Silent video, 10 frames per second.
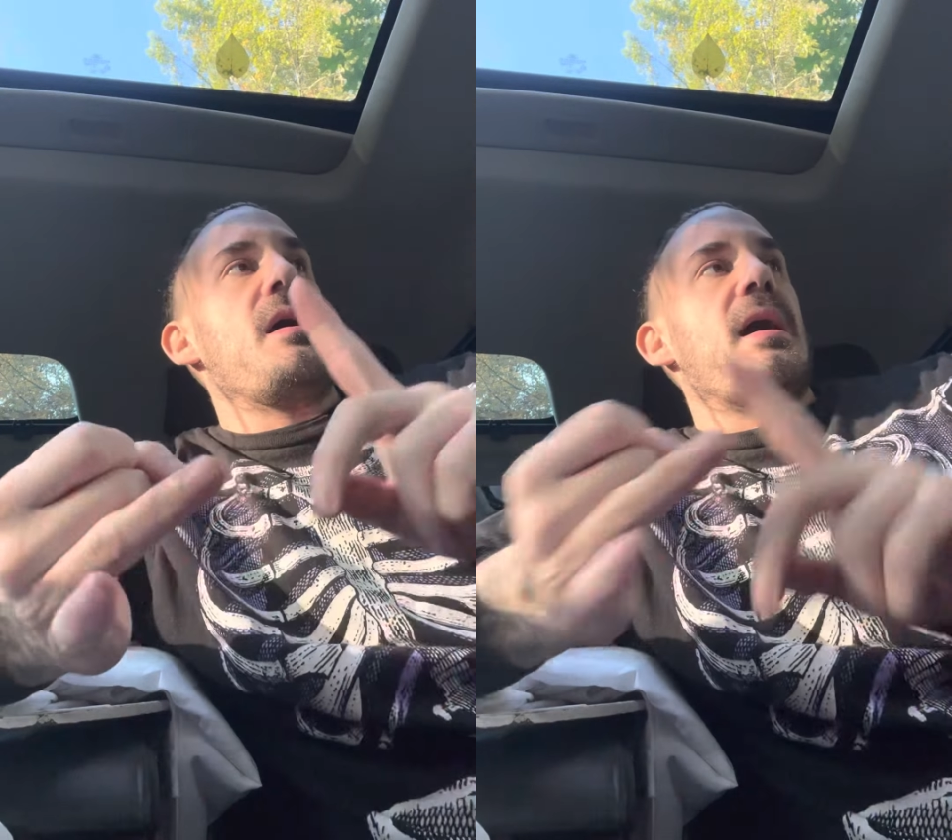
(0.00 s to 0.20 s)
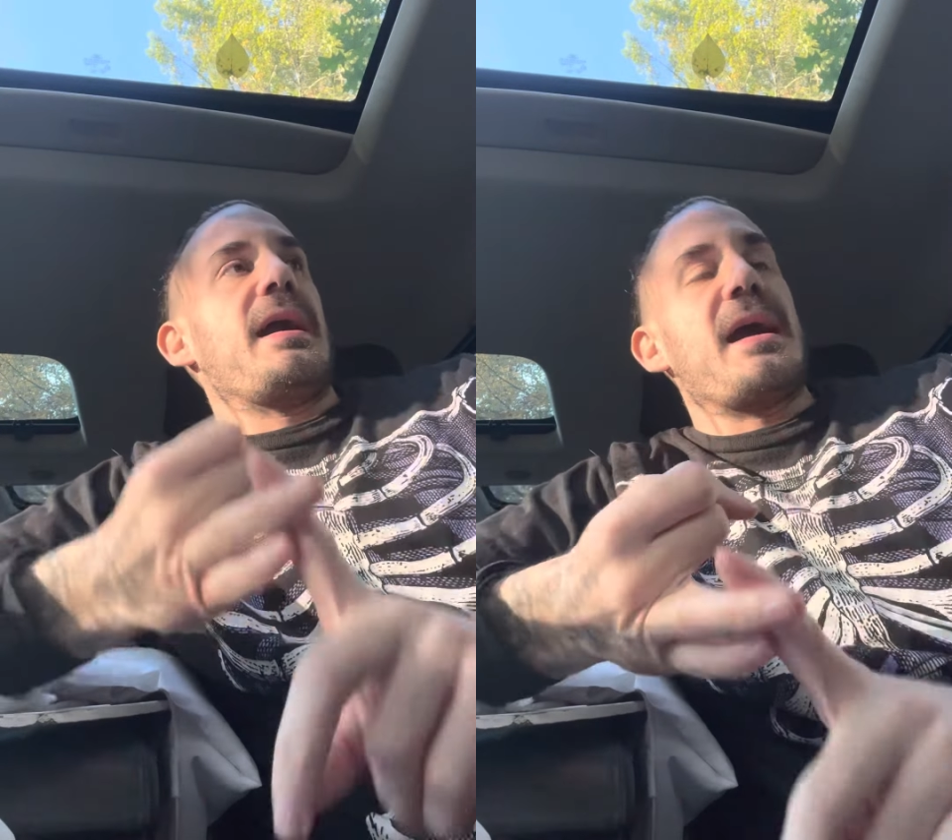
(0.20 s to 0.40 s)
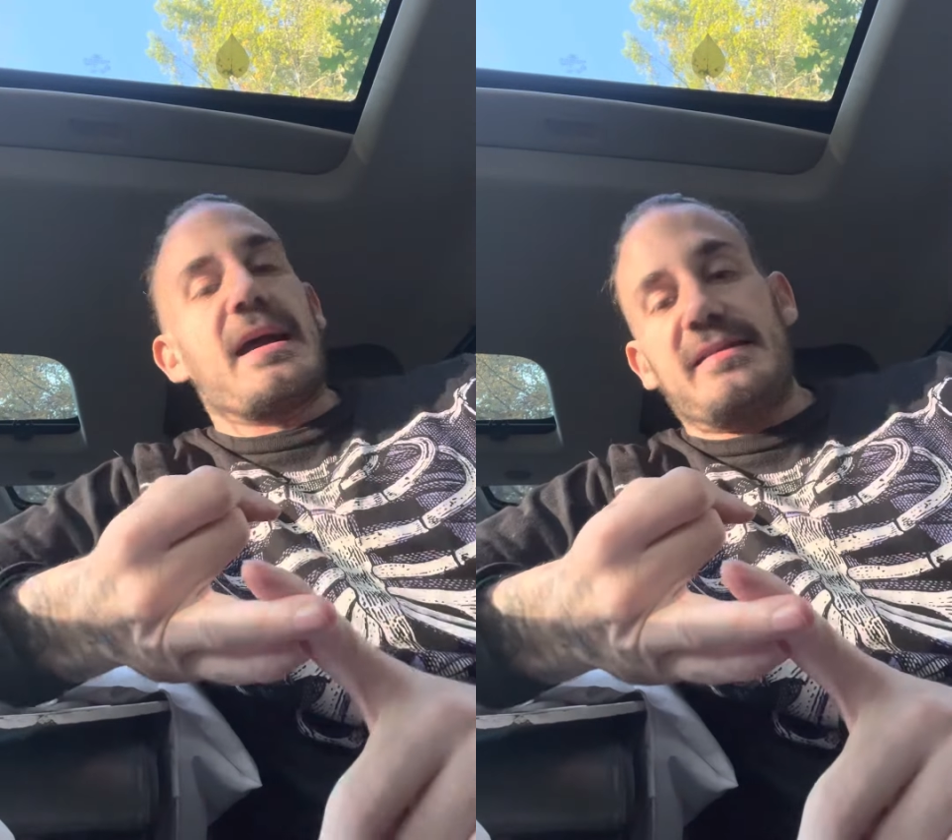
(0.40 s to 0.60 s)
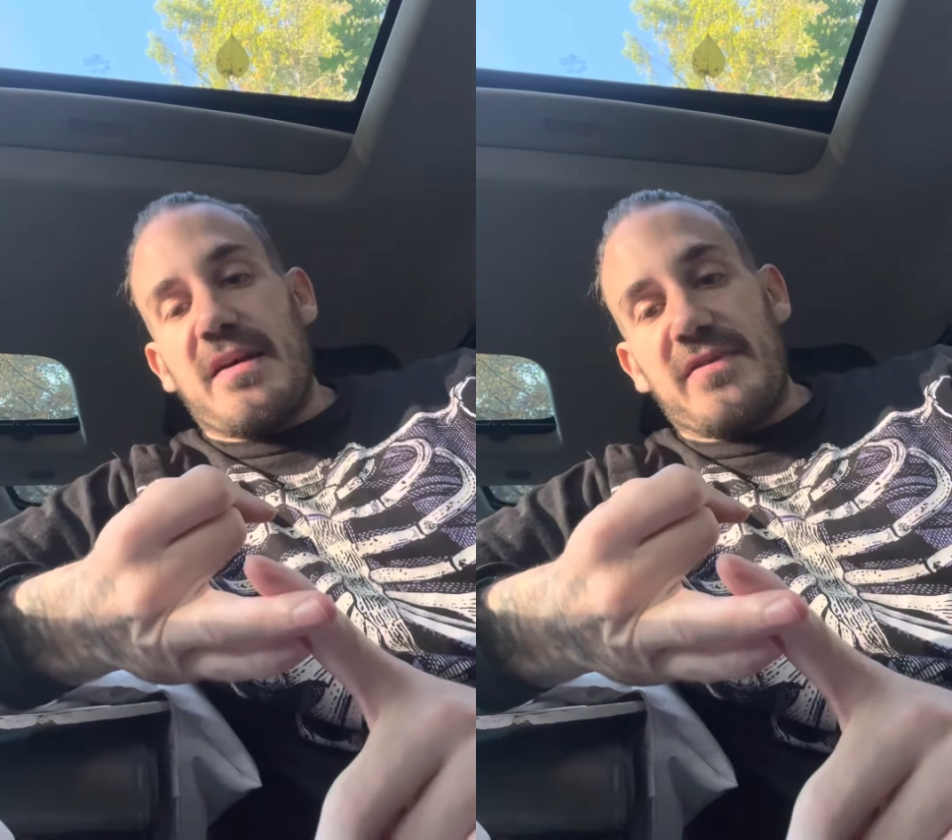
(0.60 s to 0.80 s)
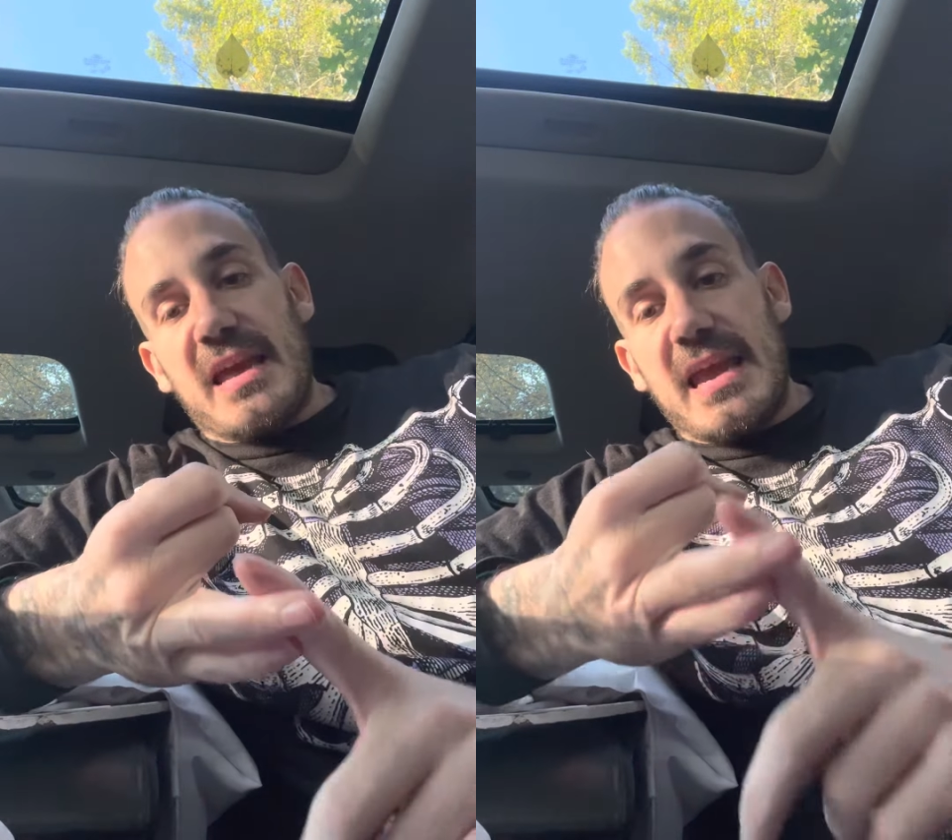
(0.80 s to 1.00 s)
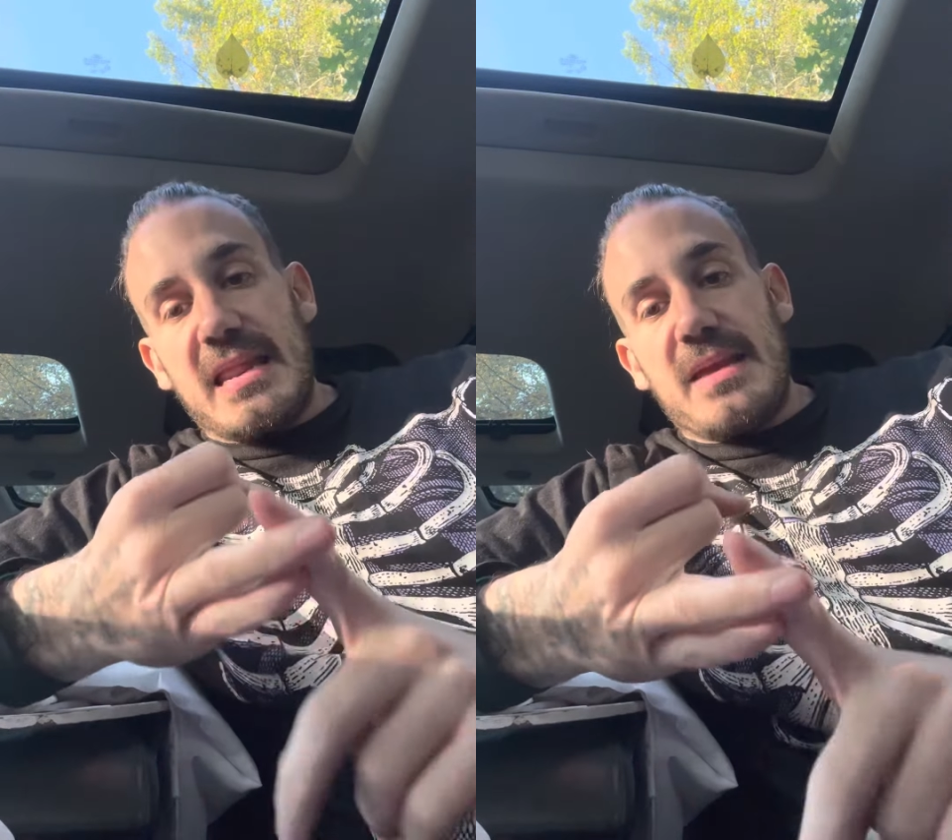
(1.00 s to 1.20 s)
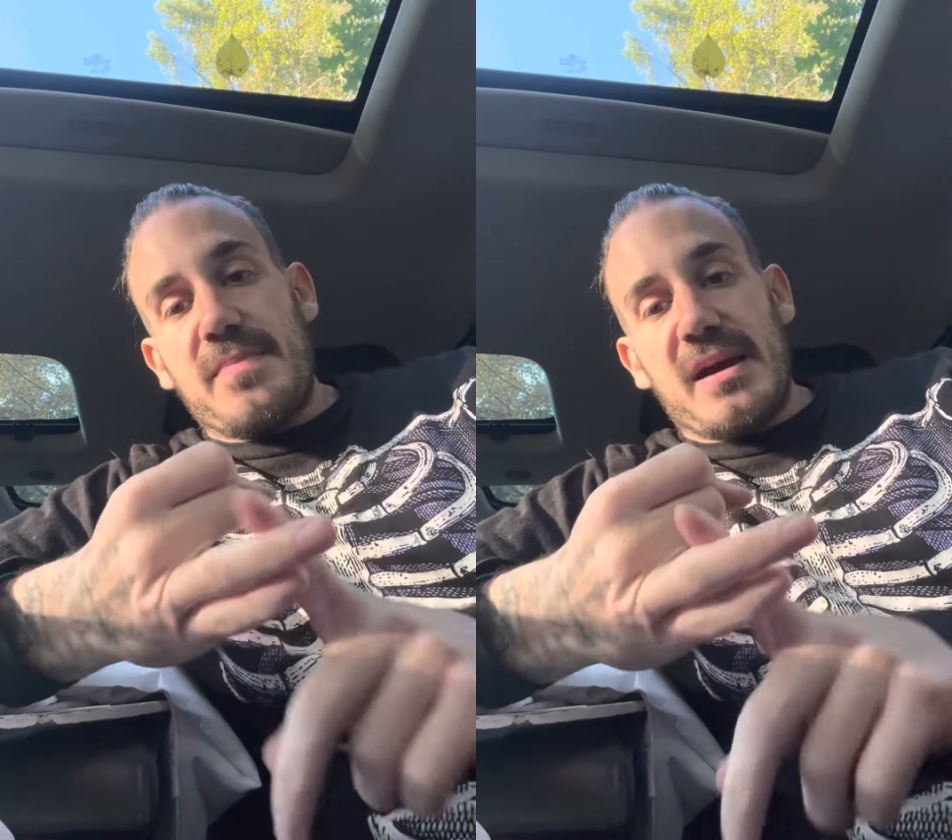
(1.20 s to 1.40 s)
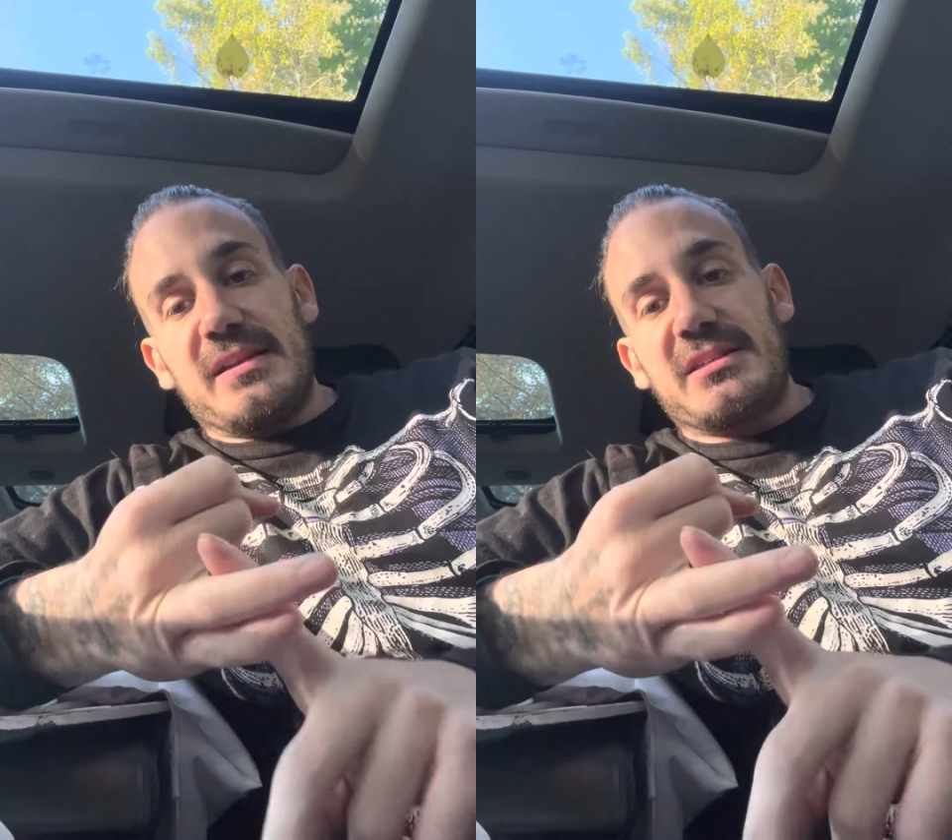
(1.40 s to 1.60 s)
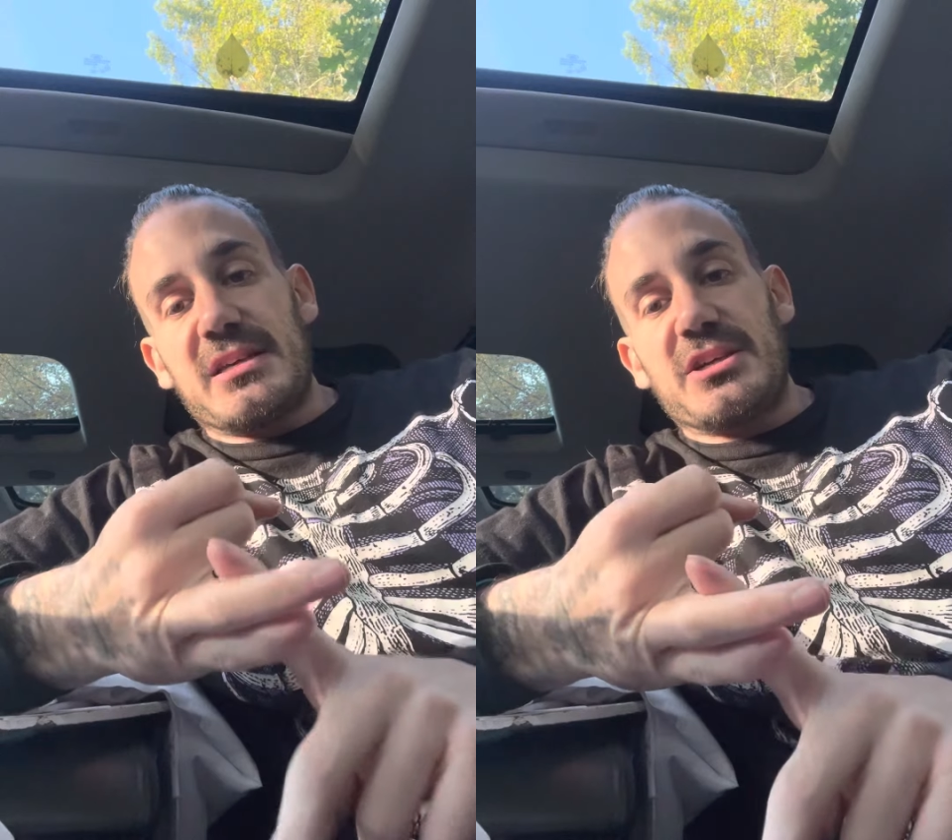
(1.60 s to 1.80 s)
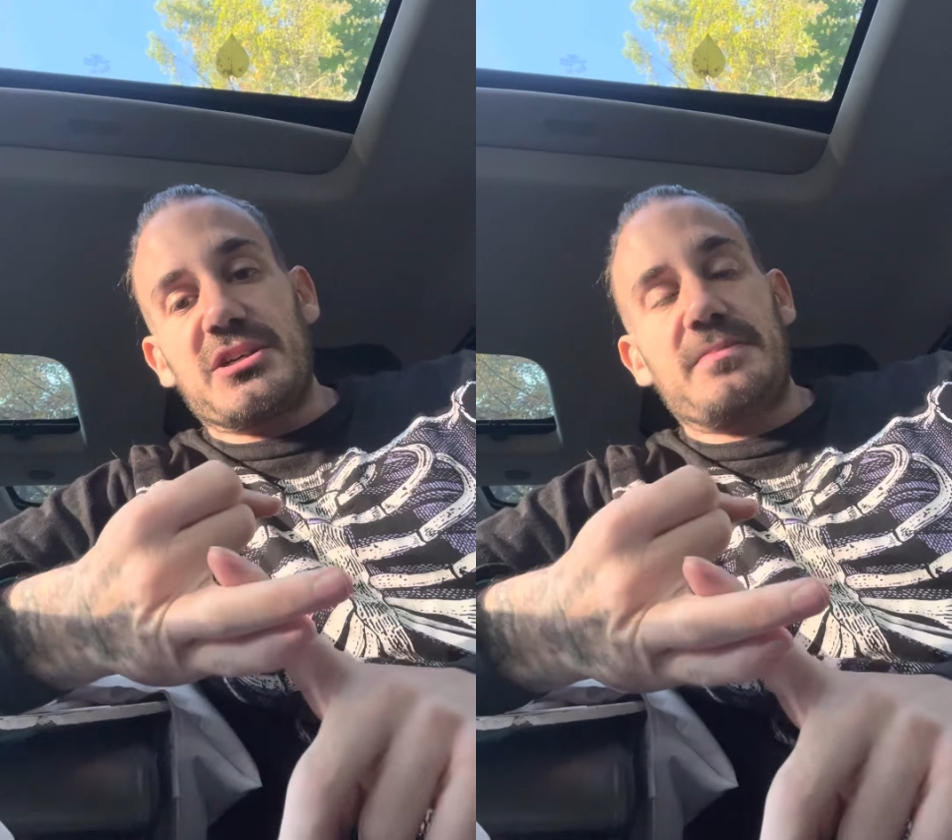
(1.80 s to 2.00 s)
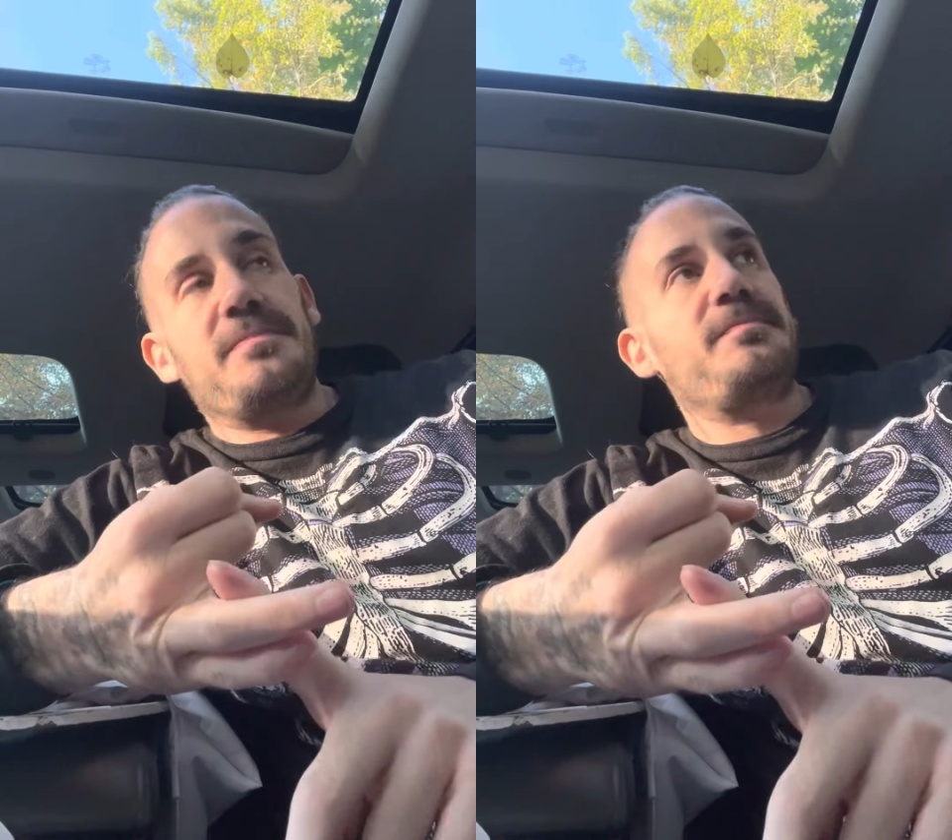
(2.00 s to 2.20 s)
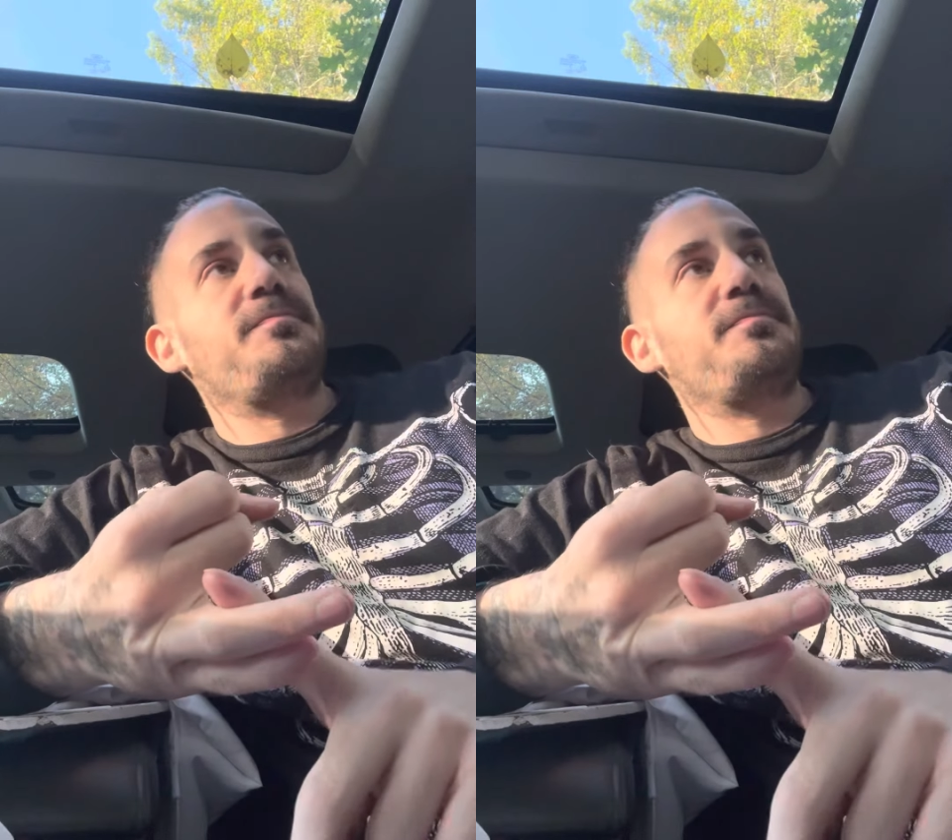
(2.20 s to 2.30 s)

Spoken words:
I got Devin Haney by decision.